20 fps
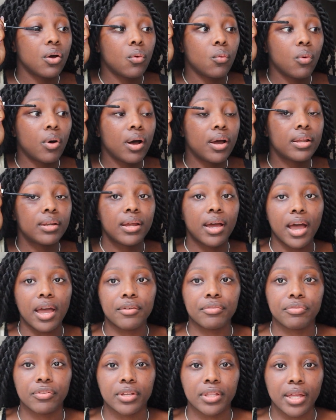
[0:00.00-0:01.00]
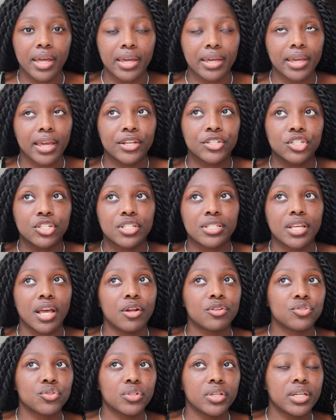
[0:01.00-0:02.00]
One, I feel like it just
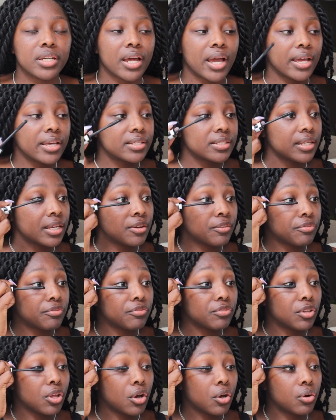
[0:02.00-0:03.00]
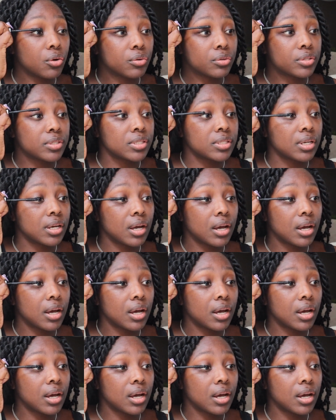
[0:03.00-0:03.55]
sounds really nice, it flows.